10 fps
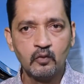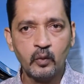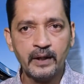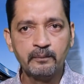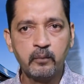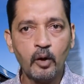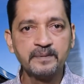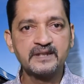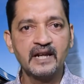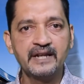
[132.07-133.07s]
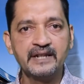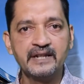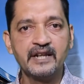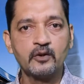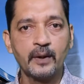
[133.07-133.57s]
while
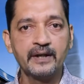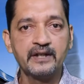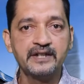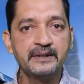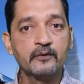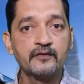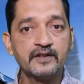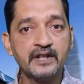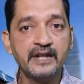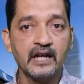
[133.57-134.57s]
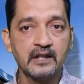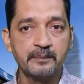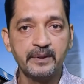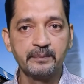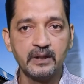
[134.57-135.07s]
bobsledding required a team of 3
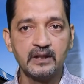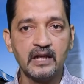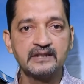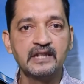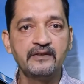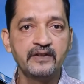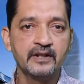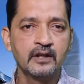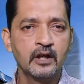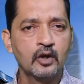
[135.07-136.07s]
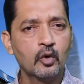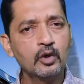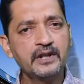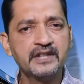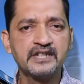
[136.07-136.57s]
other people, thus leaving
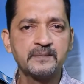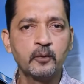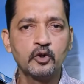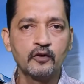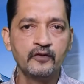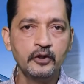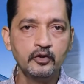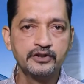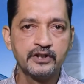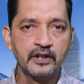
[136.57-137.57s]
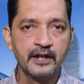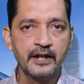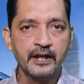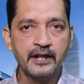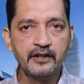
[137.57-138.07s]
only the sport of luge,
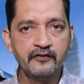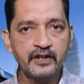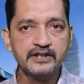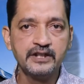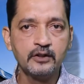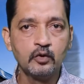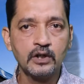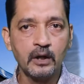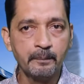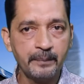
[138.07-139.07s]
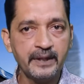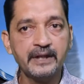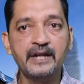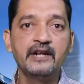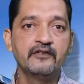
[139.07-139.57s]
in which he could compete
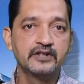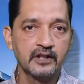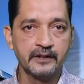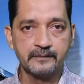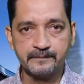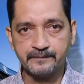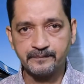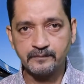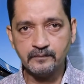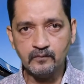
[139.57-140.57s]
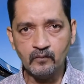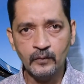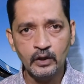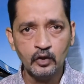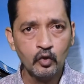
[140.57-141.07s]
individually.
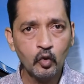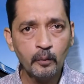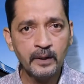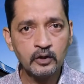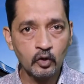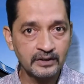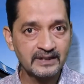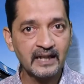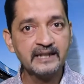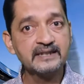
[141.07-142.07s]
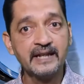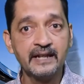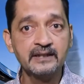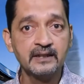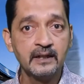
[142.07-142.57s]
Ruben Gonzalez
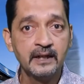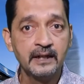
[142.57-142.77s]
then